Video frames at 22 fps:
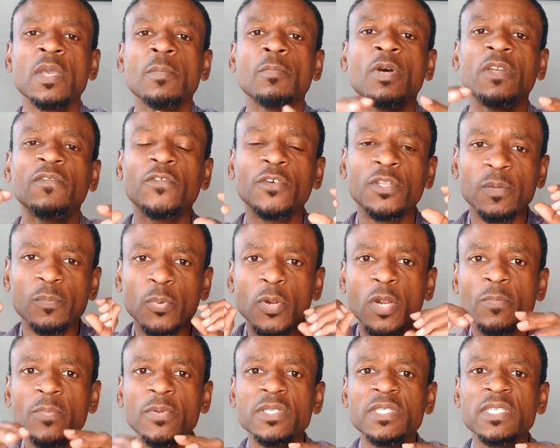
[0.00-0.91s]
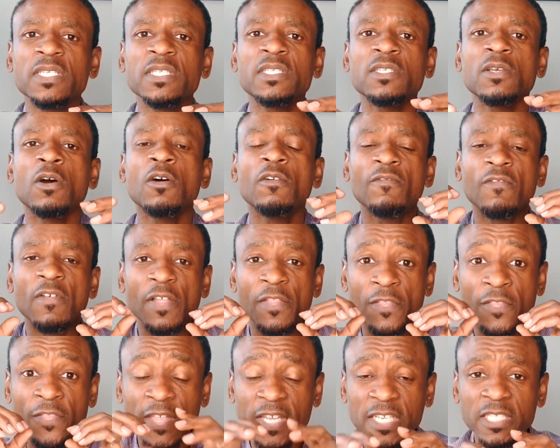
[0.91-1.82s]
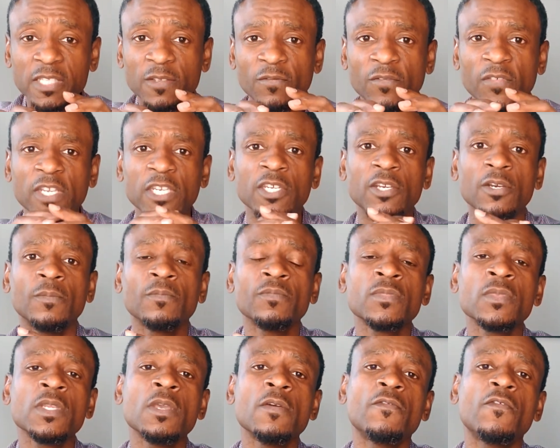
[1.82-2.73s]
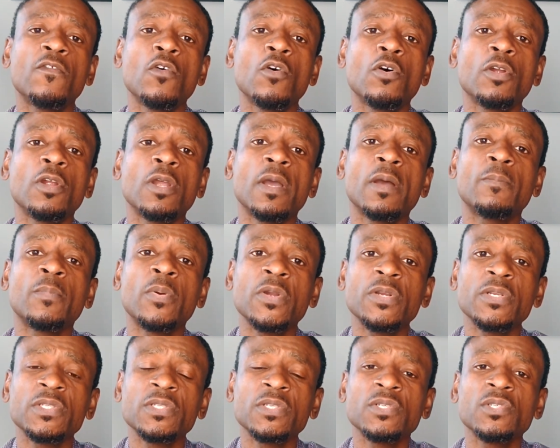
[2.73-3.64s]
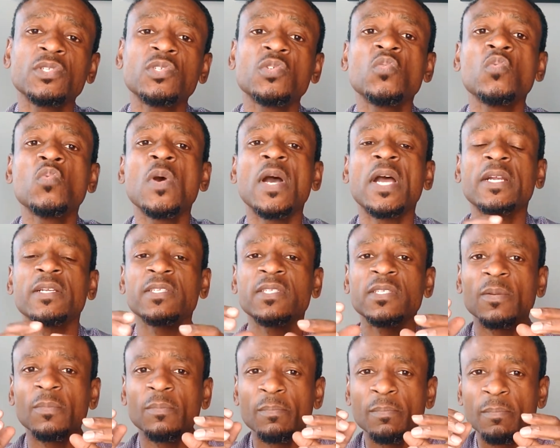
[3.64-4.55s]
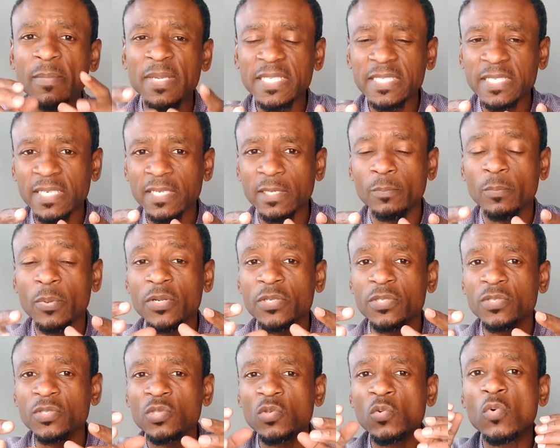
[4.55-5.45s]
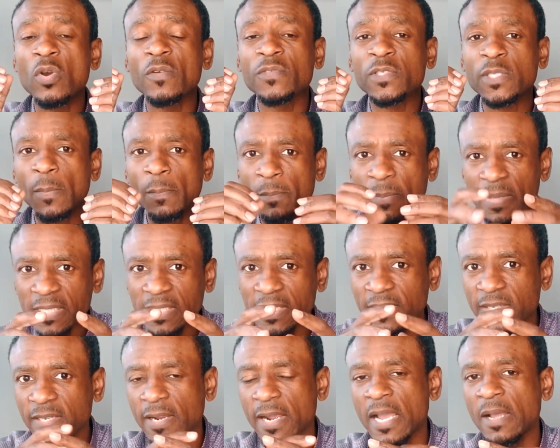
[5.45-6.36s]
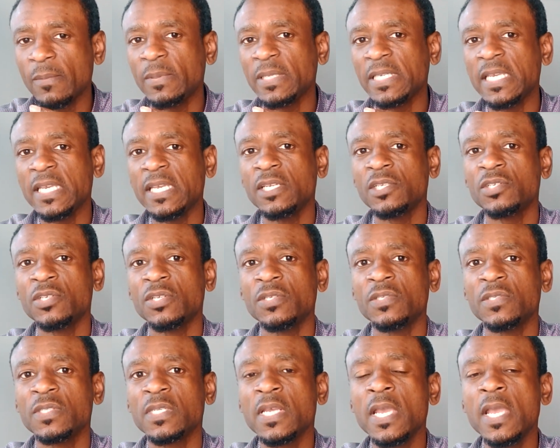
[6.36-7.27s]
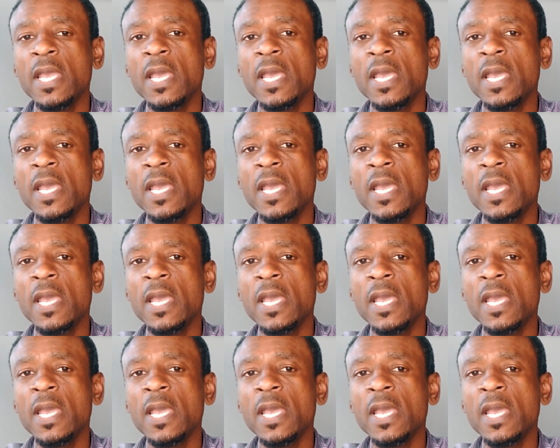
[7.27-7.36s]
But for the purposes of this video, for persons who have submitted their applications,